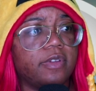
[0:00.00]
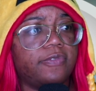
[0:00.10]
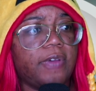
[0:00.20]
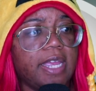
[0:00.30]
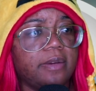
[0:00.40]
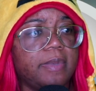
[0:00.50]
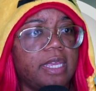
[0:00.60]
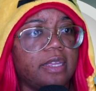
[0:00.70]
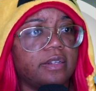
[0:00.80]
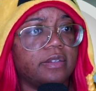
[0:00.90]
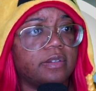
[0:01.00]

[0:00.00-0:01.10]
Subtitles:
Fight him, man.